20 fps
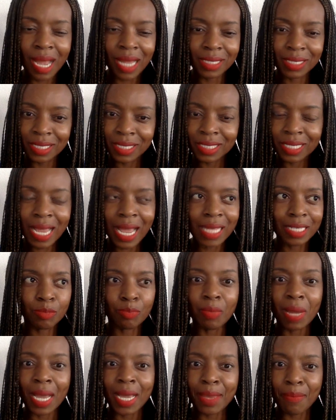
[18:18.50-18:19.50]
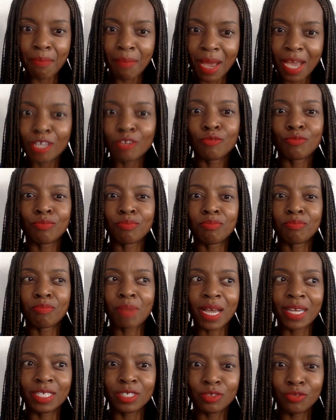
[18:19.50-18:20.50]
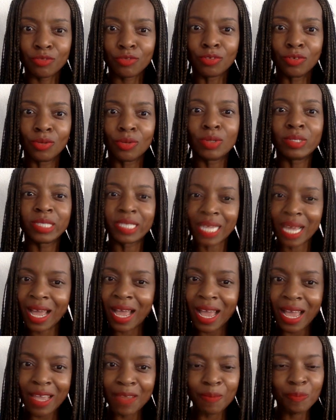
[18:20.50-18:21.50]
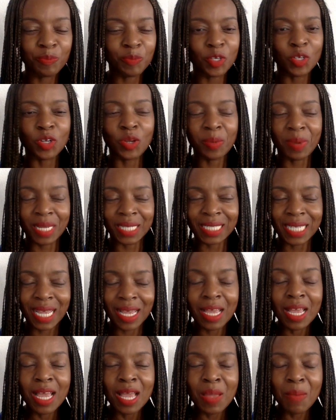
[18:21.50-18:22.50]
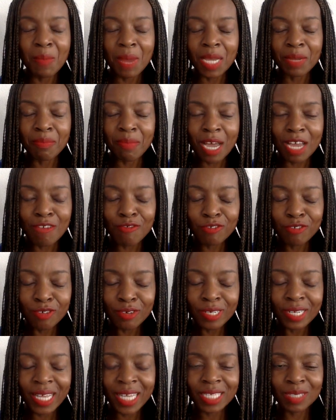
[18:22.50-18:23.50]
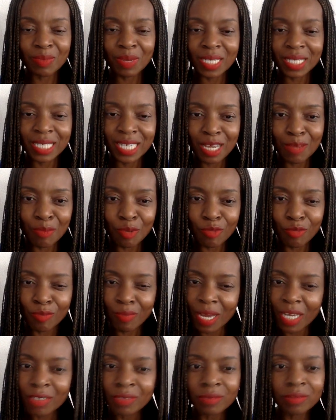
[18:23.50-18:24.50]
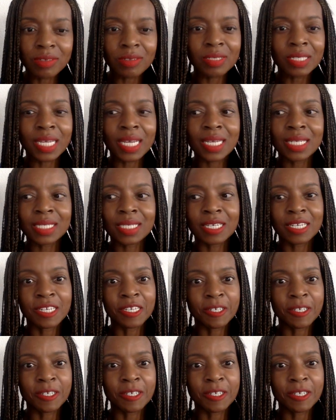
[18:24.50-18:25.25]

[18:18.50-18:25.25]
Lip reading: just had my mindful time, my mindfulness, my time of mindfulness,